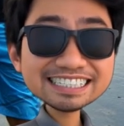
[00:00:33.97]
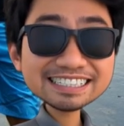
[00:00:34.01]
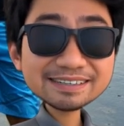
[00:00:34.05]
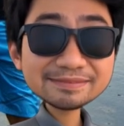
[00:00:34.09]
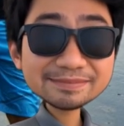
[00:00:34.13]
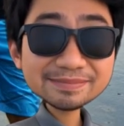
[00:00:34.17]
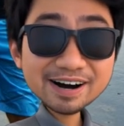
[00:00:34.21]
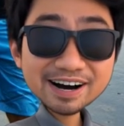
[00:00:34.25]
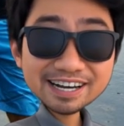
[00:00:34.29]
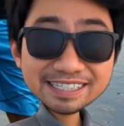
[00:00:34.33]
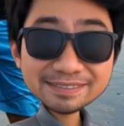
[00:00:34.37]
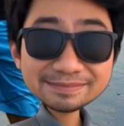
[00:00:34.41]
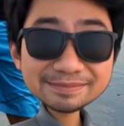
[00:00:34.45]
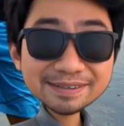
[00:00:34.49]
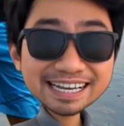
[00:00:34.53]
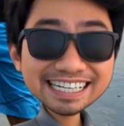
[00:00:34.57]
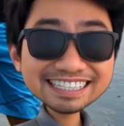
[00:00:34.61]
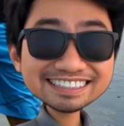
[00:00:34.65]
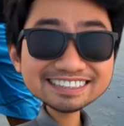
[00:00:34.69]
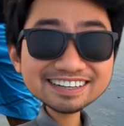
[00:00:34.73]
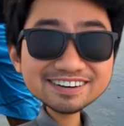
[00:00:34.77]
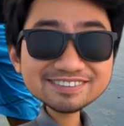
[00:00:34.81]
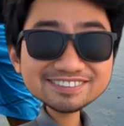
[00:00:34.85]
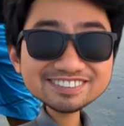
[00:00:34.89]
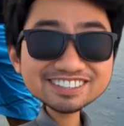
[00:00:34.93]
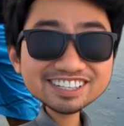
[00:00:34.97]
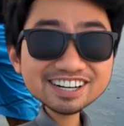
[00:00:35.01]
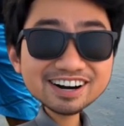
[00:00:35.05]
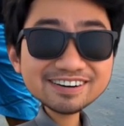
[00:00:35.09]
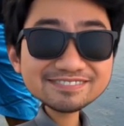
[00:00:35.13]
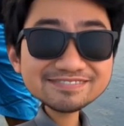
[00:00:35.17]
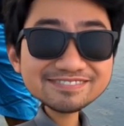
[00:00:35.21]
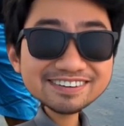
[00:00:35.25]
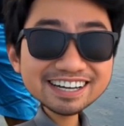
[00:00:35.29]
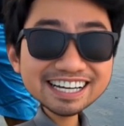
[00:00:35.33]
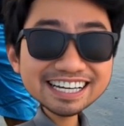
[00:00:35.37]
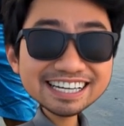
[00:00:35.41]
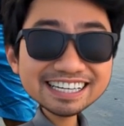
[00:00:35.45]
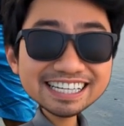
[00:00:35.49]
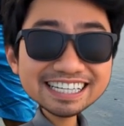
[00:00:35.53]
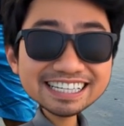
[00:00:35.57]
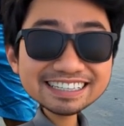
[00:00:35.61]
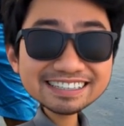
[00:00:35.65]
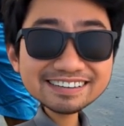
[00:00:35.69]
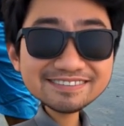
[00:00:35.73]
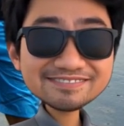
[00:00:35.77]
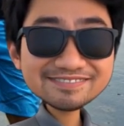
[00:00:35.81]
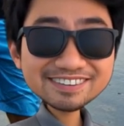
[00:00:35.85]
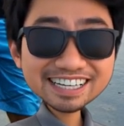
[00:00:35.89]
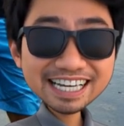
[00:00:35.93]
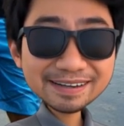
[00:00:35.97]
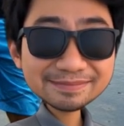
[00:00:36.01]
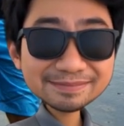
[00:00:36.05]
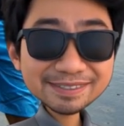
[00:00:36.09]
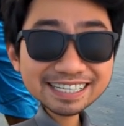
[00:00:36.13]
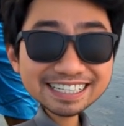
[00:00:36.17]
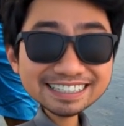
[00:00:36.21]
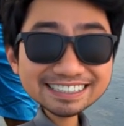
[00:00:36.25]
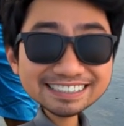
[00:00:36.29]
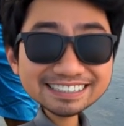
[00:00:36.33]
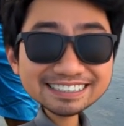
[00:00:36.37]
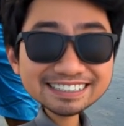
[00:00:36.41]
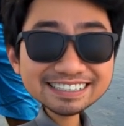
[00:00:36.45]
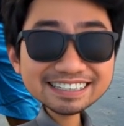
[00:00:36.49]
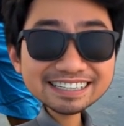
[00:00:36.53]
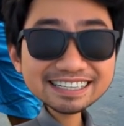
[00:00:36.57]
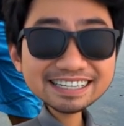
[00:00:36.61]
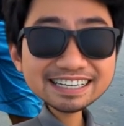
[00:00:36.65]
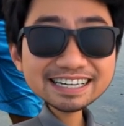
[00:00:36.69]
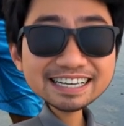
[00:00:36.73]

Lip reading: the birthplace of surfing in the Philippines.